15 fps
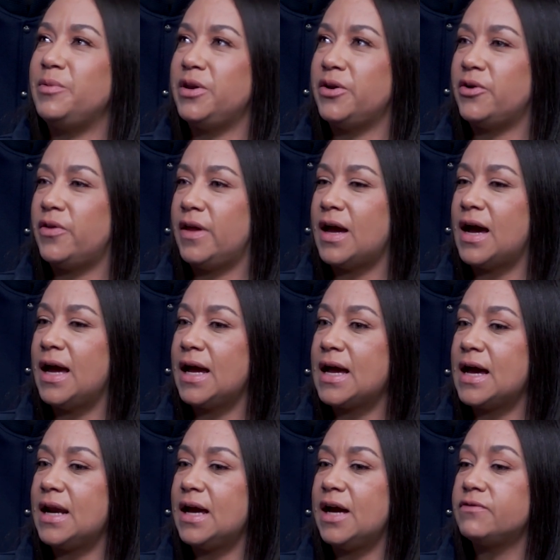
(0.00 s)
like, I
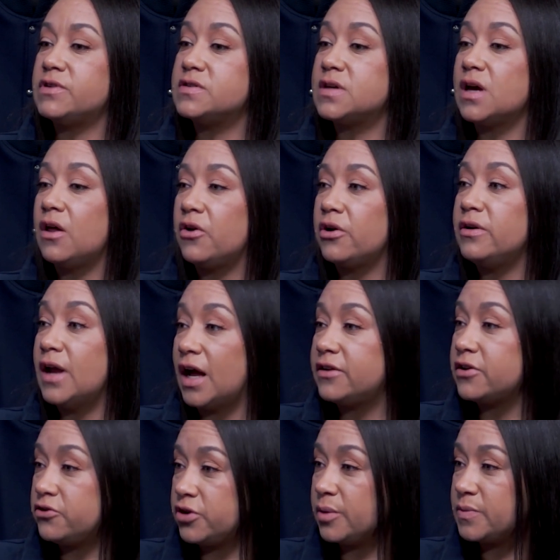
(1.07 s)
kind of have to tell her not
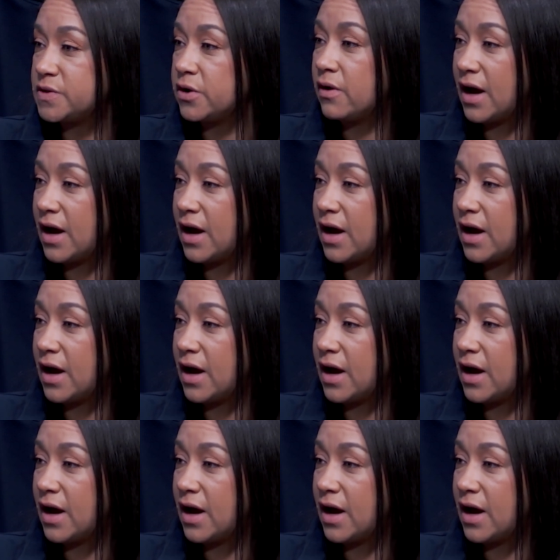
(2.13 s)
to jump so